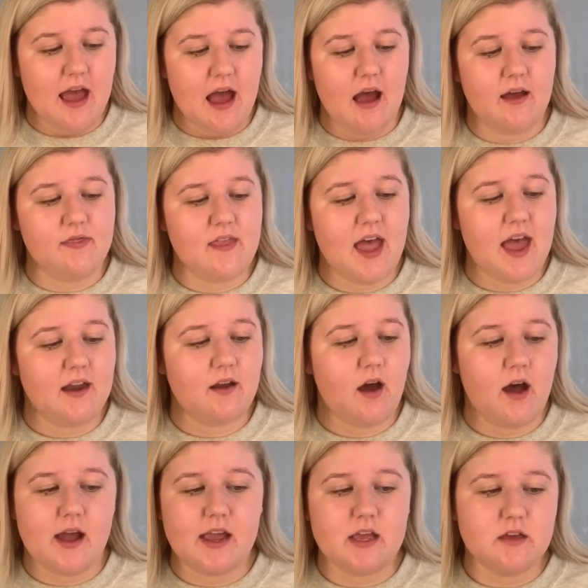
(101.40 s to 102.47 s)
And then
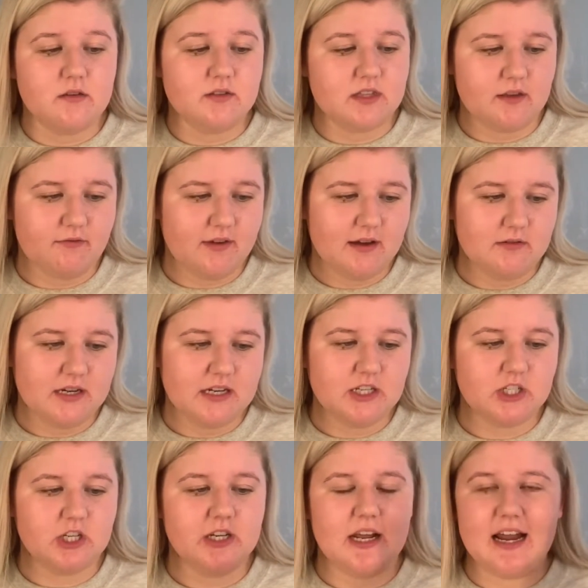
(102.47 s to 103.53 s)
I use the
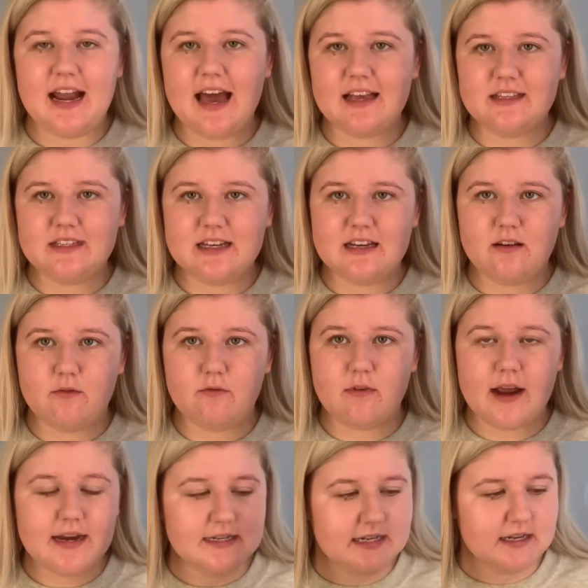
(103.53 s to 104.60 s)
foundation Lasting
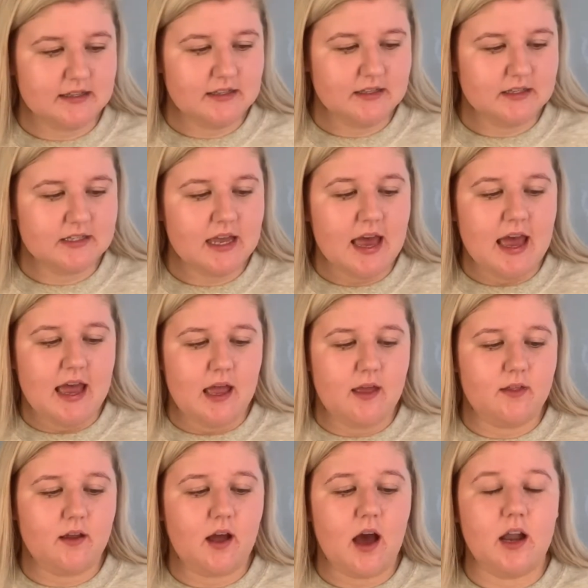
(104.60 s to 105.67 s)
Radiance in
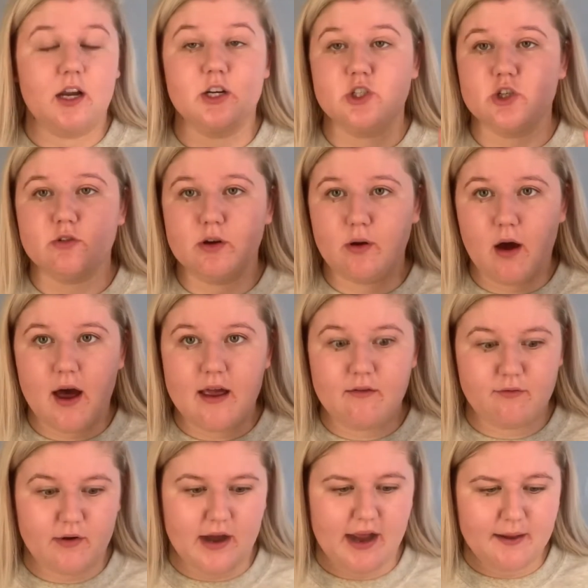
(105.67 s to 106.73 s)
the colour True
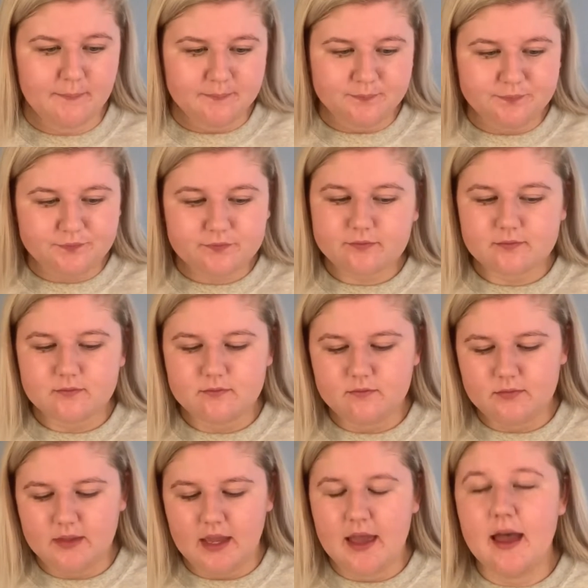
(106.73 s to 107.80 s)
Ivory.
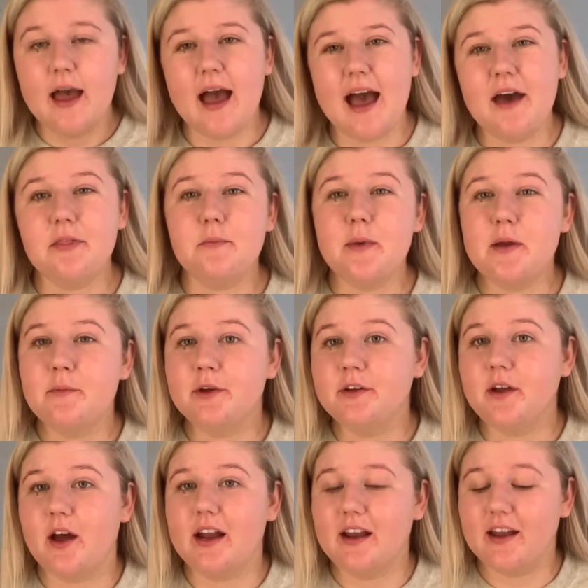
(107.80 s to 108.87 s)
At the moment
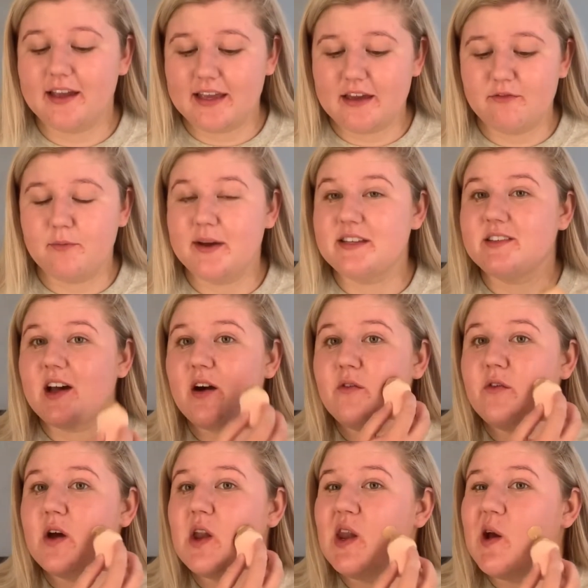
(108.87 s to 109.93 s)
I like giving myself
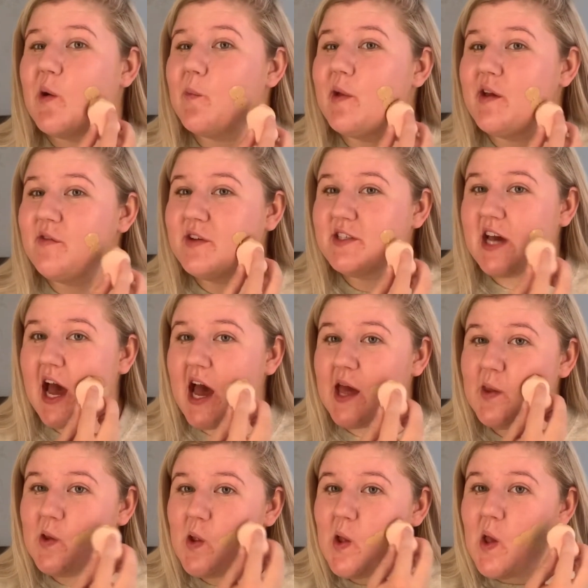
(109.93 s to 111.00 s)
a little bit of a
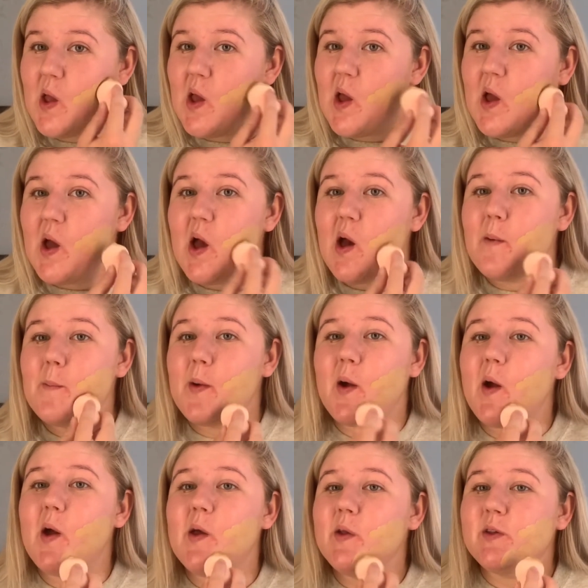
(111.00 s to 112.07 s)
tan
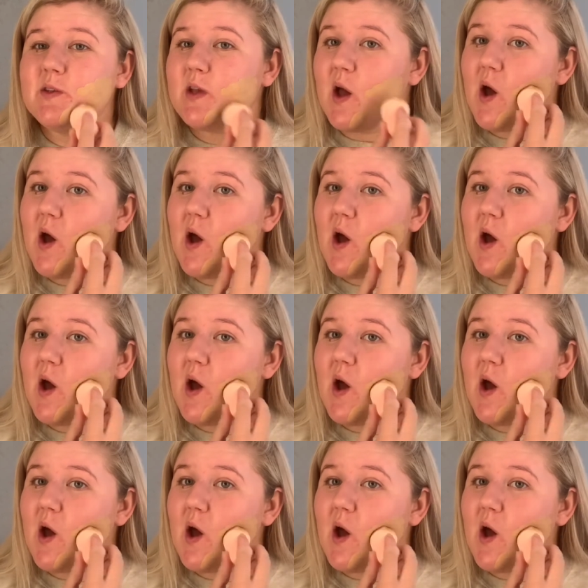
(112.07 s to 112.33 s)
because